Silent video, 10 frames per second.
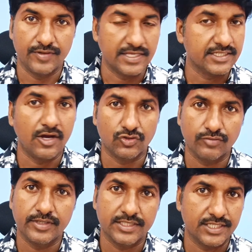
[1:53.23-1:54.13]
As an
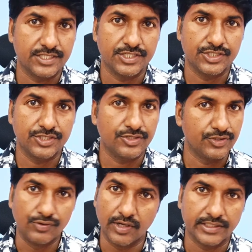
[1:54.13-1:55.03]
automation test
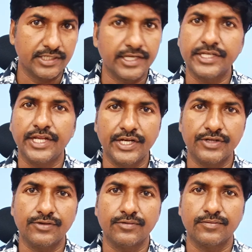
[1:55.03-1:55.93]
engineer, you attend any
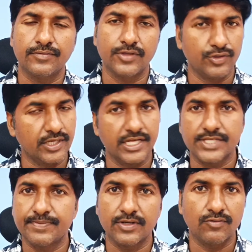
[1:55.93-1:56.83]
interview, you can
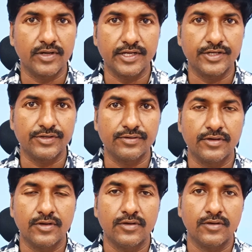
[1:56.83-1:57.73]
expect one
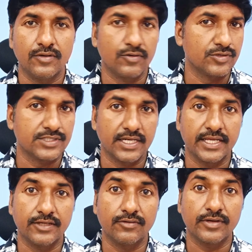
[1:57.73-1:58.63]
interview or question
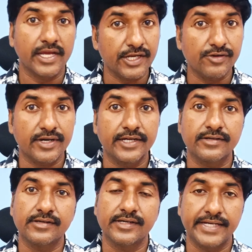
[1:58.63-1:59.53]
like, can you write a